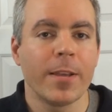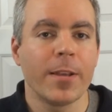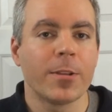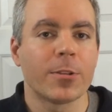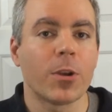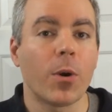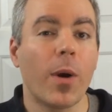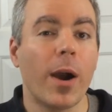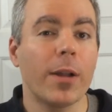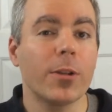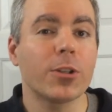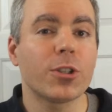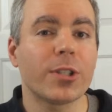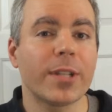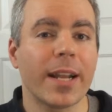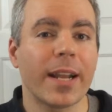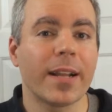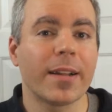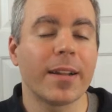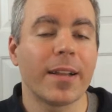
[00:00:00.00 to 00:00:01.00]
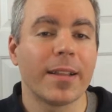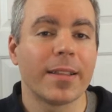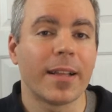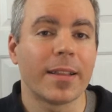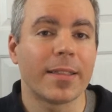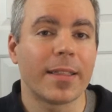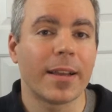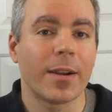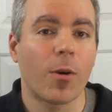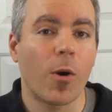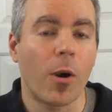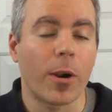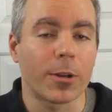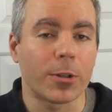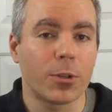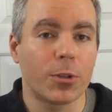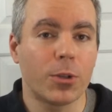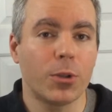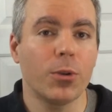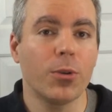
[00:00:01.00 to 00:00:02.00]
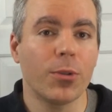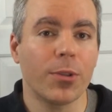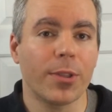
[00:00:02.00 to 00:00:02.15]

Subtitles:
So understand that there are two